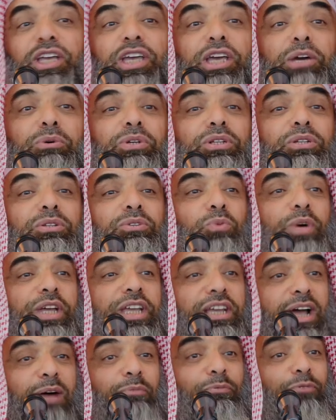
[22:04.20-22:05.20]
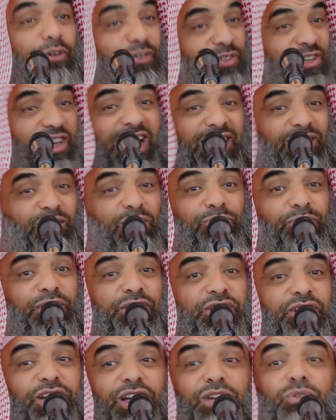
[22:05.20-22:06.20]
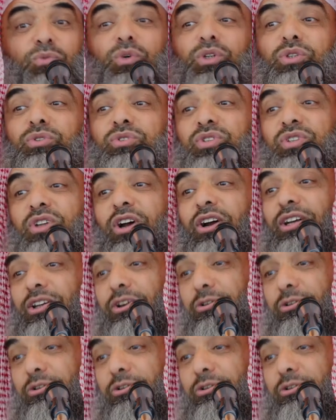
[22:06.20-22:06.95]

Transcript: he would wake up for Salat al Fajr and would start